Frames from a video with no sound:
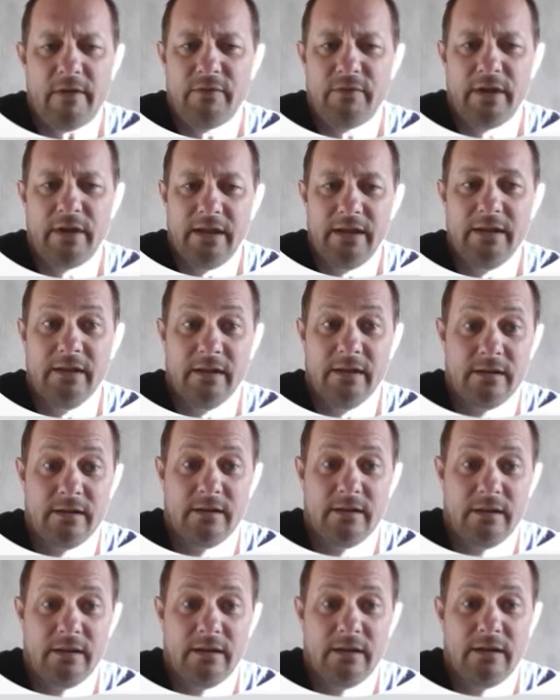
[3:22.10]
I hear
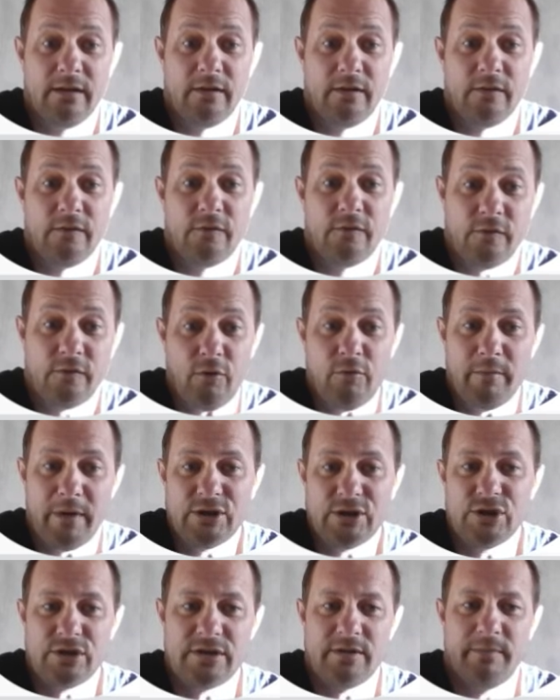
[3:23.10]
so
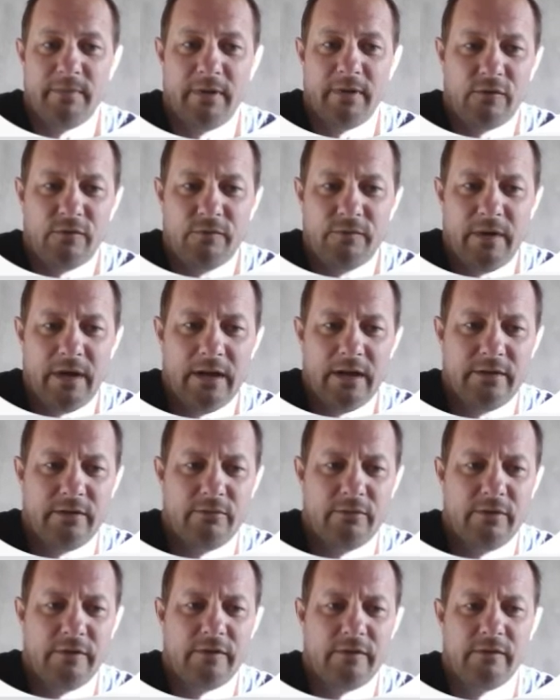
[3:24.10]
much as a mouse fart the
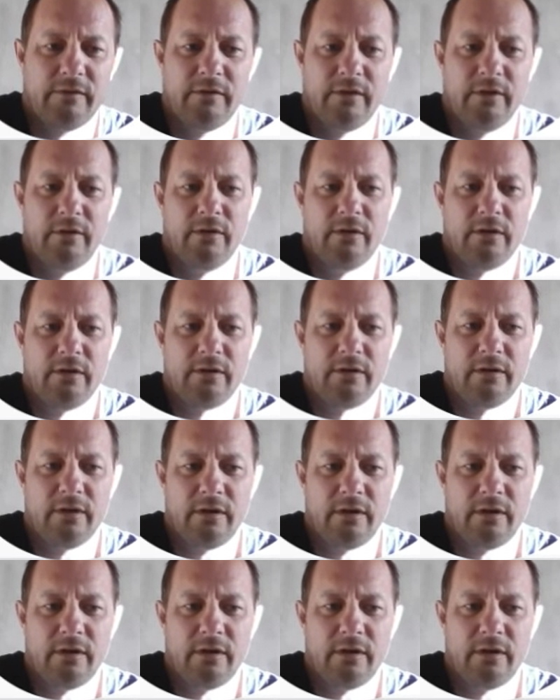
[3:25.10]
rest of the night,